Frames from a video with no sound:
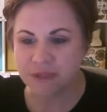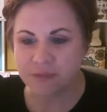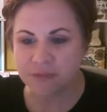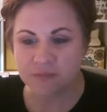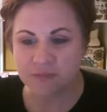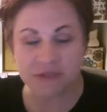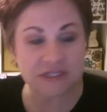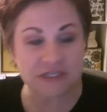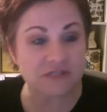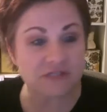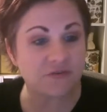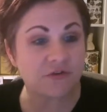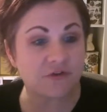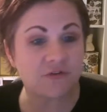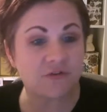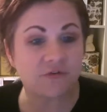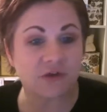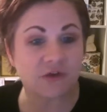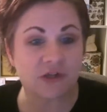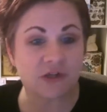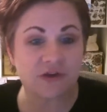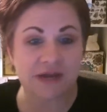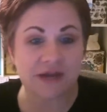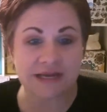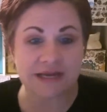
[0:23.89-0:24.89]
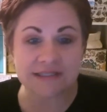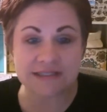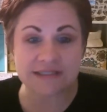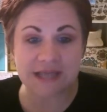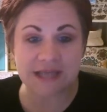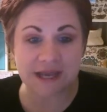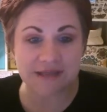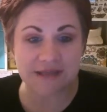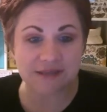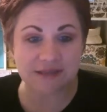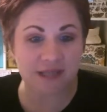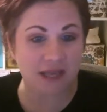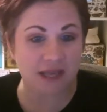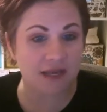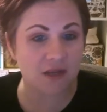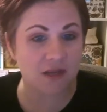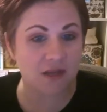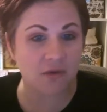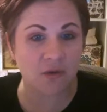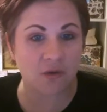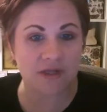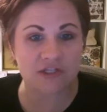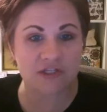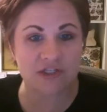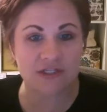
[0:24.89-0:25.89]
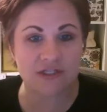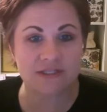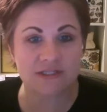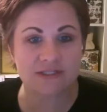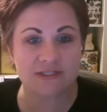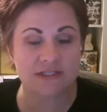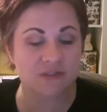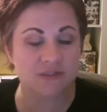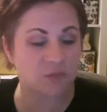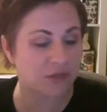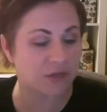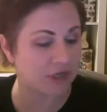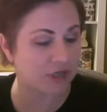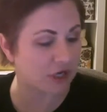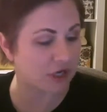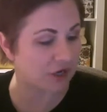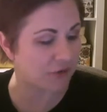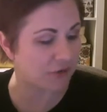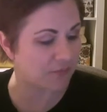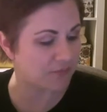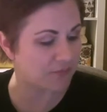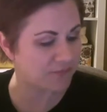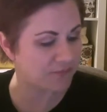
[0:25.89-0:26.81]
Please feel free, you guys, to ask any questions as we go.